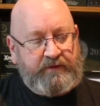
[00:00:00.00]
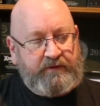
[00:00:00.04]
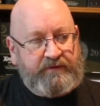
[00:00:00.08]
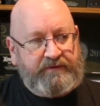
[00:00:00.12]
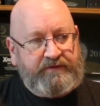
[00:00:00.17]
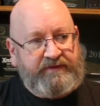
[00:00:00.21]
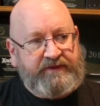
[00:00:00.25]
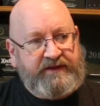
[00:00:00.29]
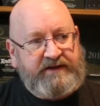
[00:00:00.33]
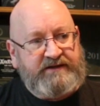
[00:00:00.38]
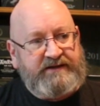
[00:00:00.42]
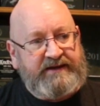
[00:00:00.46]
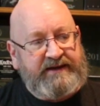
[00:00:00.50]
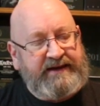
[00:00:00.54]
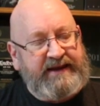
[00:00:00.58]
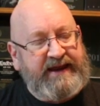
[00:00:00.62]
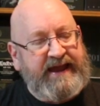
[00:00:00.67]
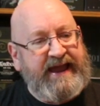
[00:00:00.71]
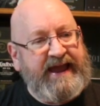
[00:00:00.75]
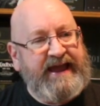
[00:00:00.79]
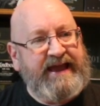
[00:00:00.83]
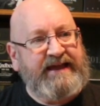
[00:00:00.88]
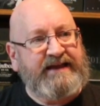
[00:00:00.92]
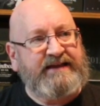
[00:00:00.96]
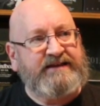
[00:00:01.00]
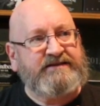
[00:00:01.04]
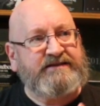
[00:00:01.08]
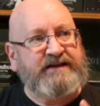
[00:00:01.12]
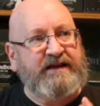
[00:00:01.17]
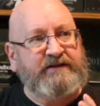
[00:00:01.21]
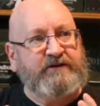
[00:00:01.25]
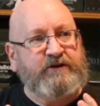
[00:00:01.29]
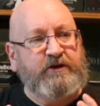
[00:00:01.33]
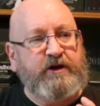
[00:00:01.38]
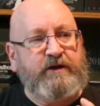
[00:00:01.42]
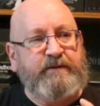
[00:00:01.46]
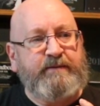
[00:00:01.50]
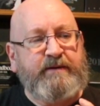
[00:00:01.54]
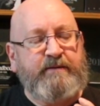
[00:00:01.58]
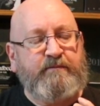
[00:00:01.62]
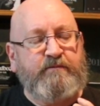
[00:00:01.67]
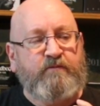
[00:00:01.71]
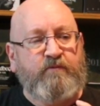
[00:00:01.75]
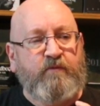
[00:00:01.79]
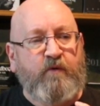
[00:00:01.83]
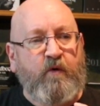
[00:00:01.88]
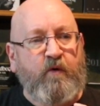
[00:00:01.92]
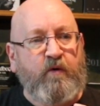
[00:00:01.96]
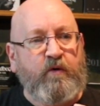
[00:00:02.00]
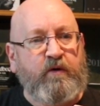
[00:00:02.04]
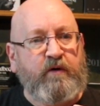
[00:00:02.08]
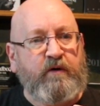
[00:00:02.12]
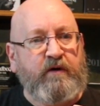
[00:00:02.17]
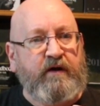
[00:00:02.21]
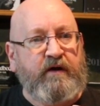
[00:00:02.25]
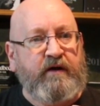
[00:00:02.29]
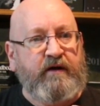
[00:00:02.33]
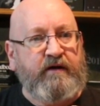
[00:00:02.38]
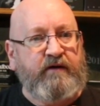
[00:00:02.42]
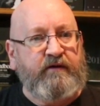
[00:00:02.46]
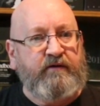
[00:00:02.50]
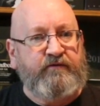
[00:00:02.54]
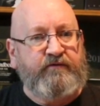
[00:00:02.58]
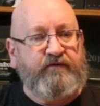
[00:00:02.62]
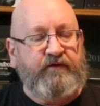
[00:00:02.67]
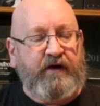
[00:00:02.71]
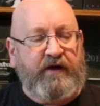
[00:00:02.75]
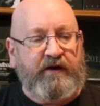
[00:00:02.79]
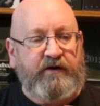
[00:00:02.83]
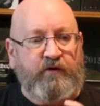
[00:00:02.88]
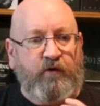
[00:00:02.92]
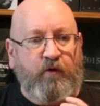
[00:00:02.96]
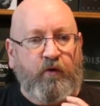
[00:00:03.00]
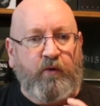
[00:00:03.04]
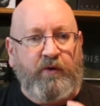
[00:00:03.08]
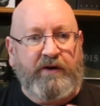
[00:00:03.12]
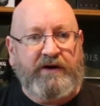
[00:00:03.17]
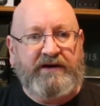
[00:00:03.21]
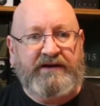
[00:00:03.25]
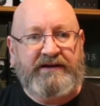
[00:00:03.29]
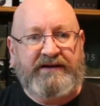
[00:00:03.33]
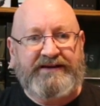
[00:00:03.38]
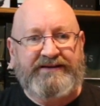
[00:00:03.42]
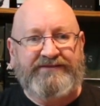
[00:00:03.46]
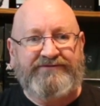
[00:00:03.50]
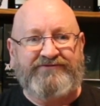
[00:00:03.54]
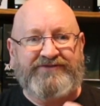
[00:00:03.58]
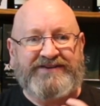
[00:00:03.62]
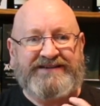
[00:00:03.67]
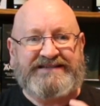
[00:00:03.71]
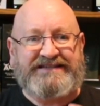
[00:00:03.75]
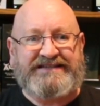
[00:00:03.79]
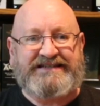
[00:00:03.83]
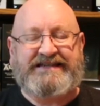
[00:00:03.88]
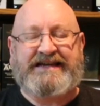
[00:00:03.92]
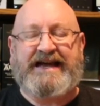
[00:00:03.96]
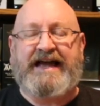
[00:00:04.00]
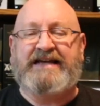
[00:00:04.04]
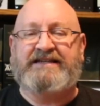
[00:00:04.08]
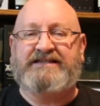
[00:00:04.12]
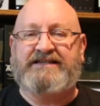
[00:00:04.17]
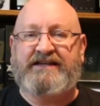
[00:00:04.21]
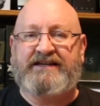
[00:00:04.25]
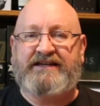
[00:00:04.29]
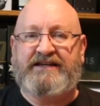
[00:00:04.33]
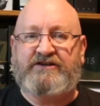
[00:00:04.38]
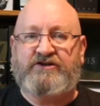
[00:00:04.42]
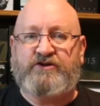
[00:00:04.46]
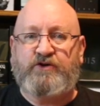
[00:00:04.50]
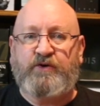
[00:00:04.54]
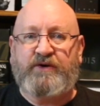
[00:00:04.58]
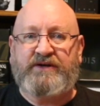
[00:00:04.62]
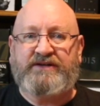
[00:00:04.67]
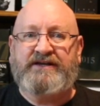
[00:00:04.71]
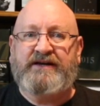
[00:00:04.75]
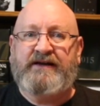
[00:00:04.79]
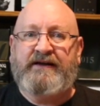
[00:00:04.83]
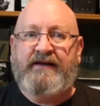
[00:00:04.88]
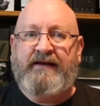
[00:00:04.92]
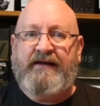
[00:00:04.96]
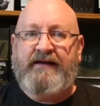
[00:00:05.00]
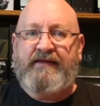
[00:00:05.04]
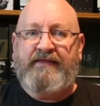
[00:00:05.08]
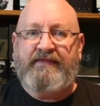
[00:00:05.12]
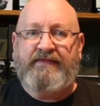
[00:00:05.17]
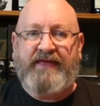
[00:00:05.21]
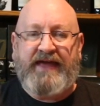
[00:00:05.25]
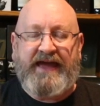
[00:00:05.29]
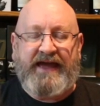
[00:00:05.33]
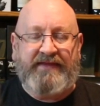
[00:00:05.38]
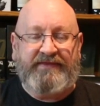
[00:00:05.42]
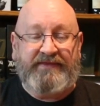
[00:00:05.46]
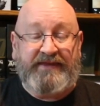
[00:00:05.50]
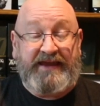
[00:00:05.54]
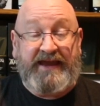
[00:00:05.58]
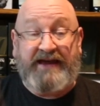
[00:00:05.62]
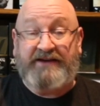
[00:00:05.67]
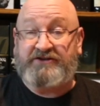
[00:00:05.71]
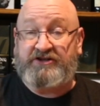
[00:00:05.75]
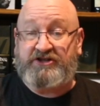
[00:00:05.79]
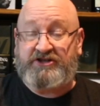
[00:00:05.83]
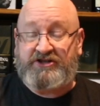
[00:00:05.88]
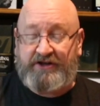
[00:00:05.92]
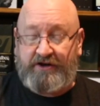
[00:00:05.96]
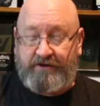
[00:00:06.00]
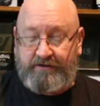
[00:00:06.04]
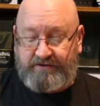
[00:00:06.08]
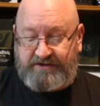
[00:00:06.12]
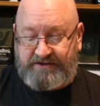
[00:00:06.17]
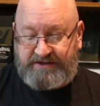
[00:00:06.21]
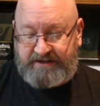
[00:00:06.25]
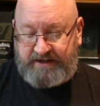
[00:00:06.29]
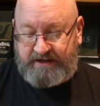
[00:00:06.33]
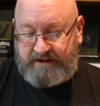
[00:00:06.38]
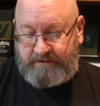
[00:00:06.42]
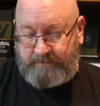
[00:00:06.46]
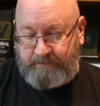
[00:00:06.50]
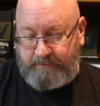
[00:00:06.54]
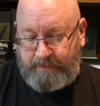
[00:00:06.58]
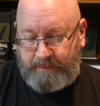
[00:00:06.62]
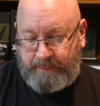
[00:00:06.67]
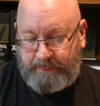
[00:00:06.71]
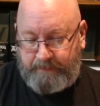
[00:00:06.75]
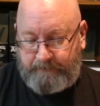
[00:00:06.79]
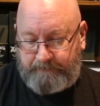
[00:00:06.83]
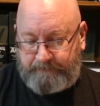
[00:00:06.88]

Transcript: it has a little bit more of an oily viscosity to it than the Hechiceros did.